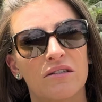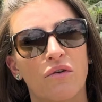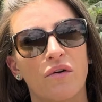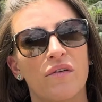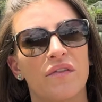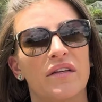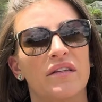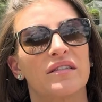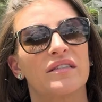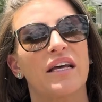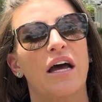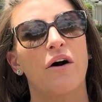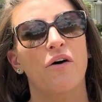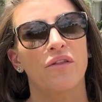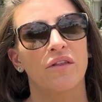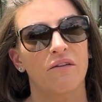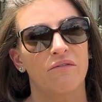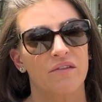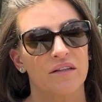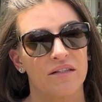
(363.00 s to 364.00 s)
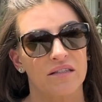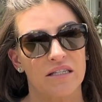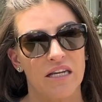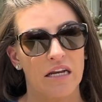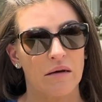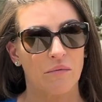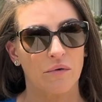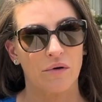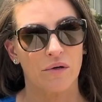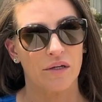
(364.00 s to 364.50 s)
toward the south of this
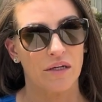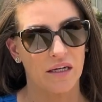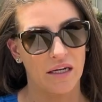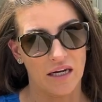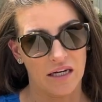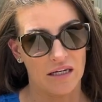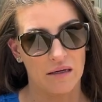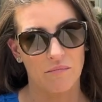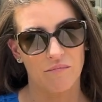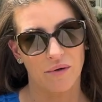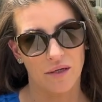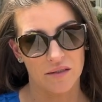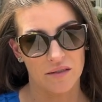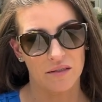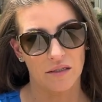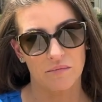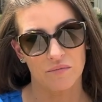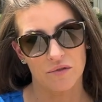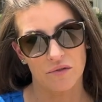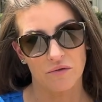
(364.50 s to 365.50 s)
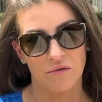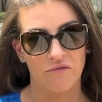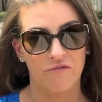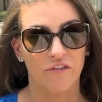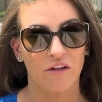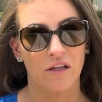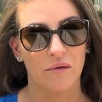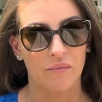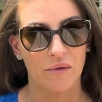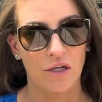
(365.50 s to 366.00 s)
neighborhood, it kind of butts up to
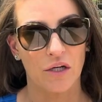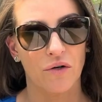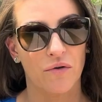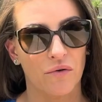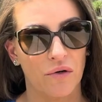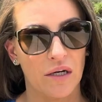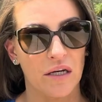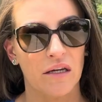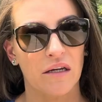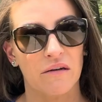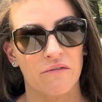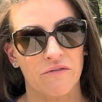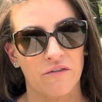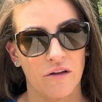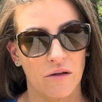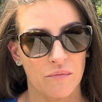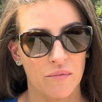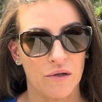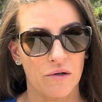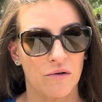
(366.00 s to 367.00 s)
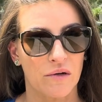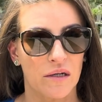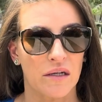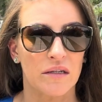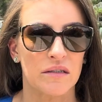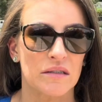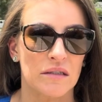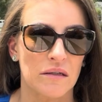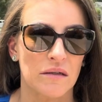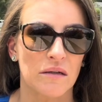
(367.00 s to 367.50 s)
Philippi Creek, and Philippi Creek
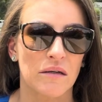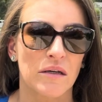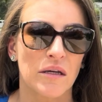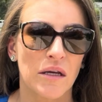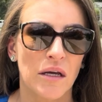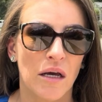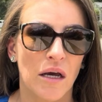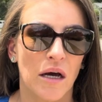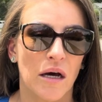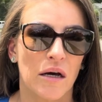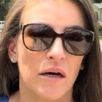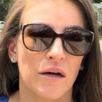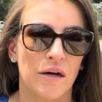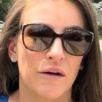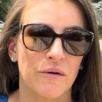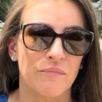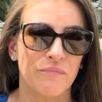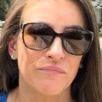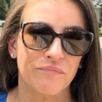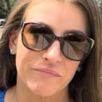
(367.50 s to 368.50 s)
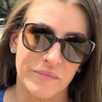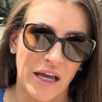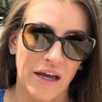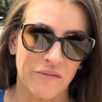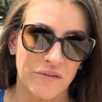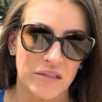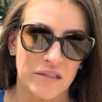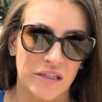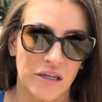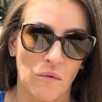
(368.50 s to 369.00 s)
is a
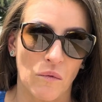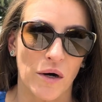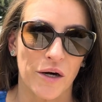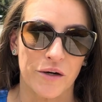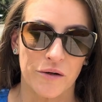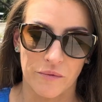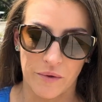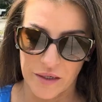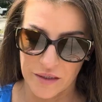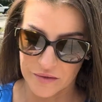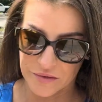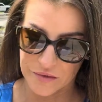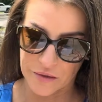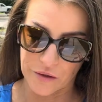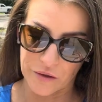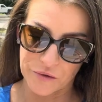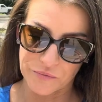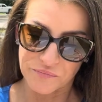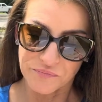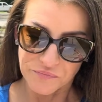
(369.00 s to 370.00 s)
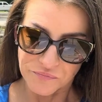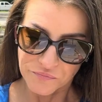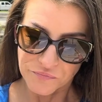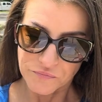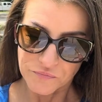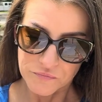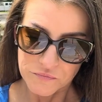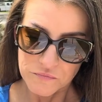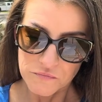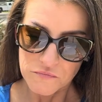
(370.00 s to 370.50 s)
obviously a waterway. So
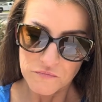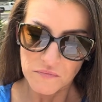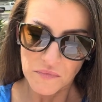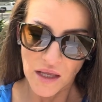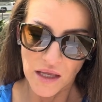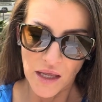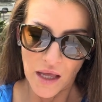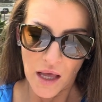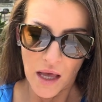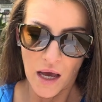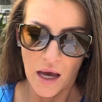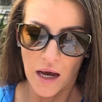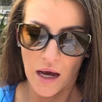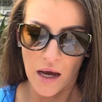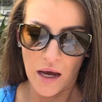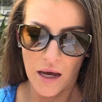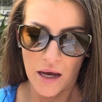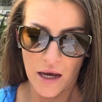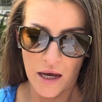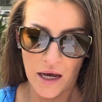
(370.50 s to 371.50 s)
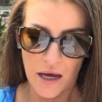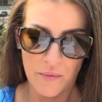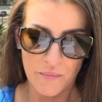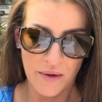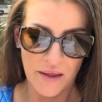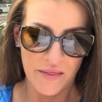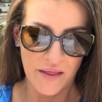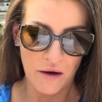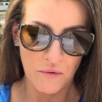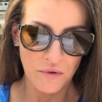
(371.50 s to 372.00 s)

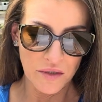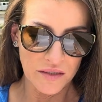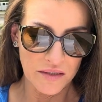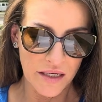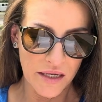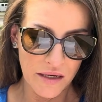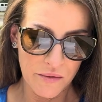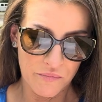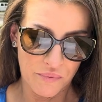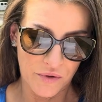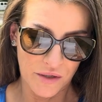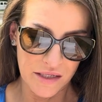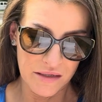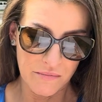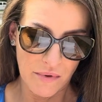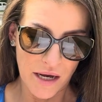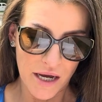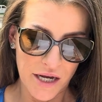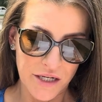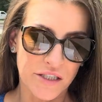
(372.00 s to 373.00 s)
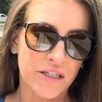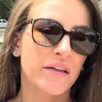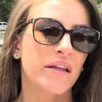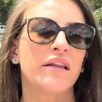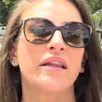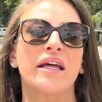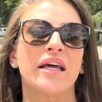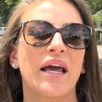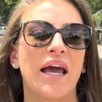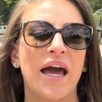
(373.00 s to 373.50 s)
and that was it pretty much. And
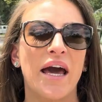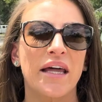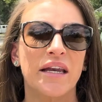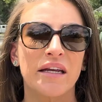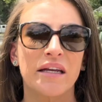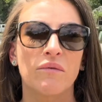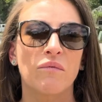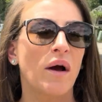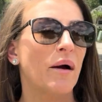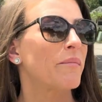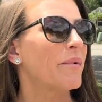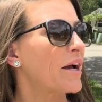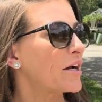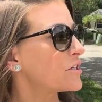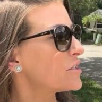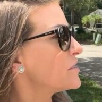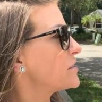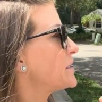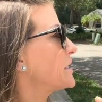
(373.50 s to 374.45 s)
then they added, I'm actually